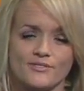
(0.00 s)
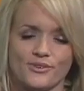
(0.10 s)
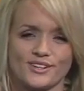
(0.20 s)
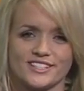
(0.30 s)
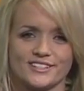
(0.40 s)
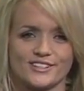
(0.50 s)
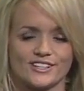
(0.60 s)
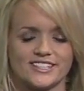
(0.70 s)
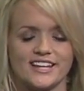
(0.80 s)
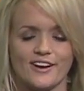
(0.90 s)
for us here
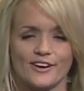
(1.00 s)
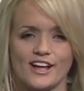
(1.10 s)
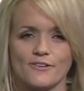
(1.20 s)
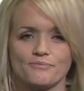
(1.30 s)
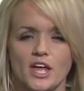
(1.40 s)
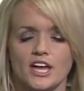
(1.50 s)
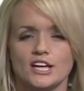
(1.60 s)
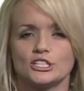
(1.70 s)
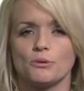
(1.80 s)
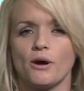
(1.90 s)
across the area.
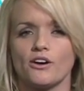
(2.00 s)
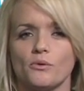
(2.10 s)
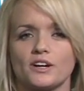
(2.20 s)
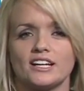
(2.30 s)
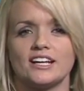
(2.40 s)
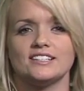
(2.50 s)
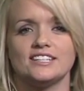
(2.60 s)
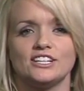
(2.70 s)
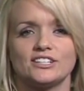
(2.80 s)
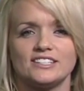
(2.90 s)
Tomorrow we're going to
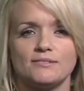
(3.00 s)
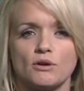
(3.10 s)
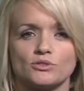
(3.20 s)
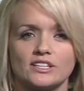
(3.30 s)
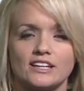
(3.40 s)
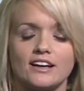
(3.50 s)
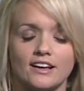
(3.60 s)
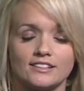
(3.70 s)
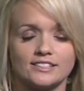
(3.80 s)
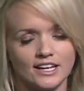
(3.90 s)
continue to see mostly
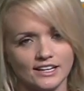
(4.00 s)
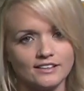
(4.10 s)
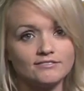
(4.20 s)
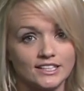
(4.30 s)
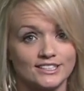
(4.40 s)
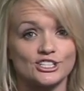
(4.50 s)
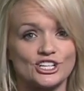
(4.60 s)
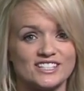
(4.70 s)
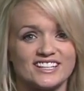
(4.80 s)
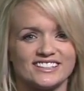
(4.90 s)
uh, sunny
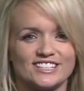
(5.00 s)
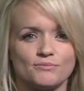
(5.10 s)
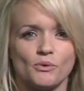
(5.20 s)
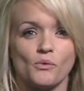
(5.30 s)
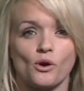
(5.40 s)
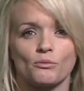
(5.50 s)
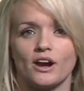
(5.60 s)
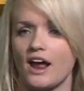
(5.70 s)
conditions and a little bit warmer